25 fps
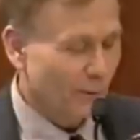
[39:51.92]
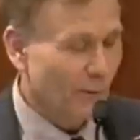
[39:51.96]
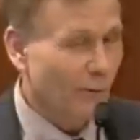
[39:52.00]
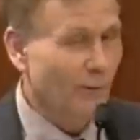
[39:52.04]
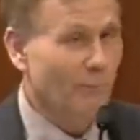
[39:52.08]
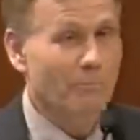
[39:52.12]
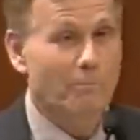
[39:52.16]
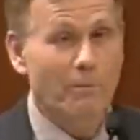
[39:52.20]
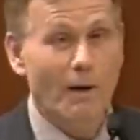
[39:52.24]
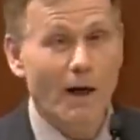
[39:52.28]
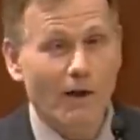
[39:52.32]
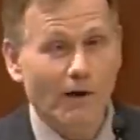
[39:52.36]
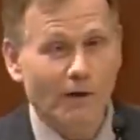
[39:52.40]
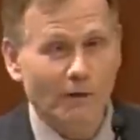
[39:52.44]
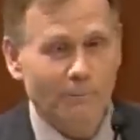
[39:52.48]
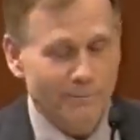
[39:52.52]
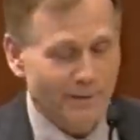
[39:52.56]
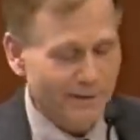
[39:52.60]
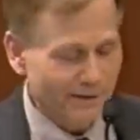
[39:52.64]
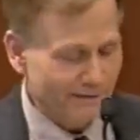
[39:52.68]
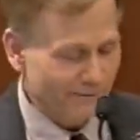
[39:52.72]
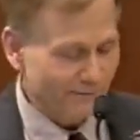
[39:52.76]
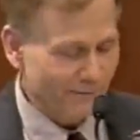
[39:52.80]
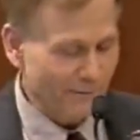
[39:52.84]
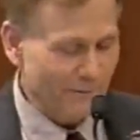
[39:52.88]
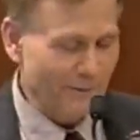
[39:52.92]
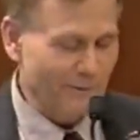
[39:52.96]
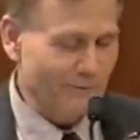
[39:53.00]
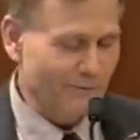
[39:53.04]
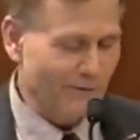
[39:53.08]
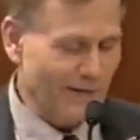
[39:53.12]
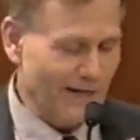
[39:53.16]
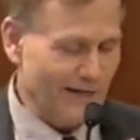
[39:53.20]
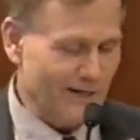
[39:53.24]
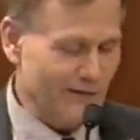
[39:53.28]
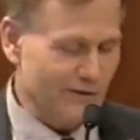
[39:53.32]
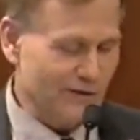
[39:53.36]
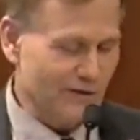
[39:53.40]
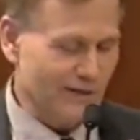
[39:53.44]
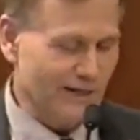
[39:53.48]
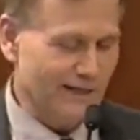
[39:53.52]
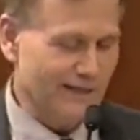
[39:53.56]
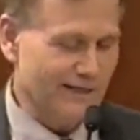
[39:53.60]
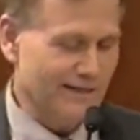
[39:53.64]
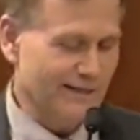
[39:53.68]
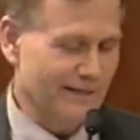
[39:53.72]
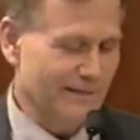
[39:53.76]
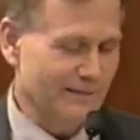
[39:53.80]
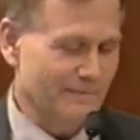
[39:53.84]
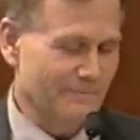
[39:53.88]
or bulb from a
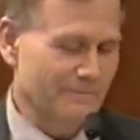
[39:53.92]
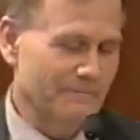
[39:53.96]
flashlight.